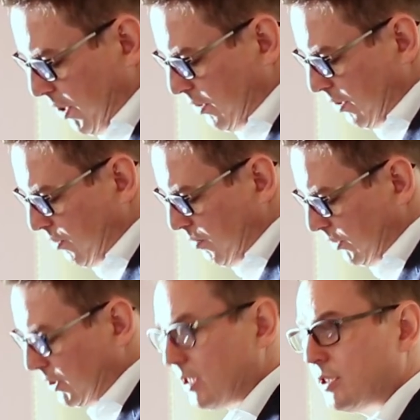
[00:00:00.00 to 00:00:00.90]
broker
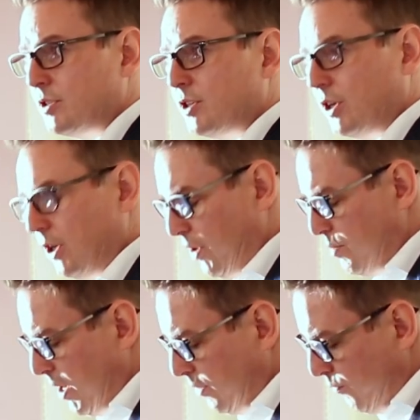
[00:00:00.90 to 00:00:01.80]
criminal justice secure
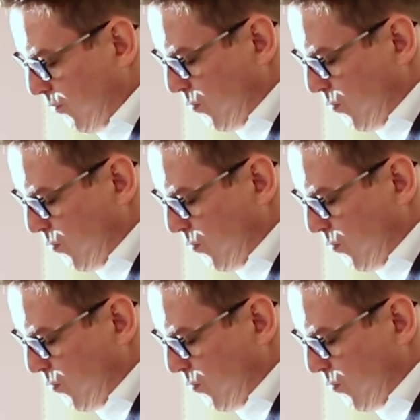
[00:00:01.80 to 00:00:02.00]
email.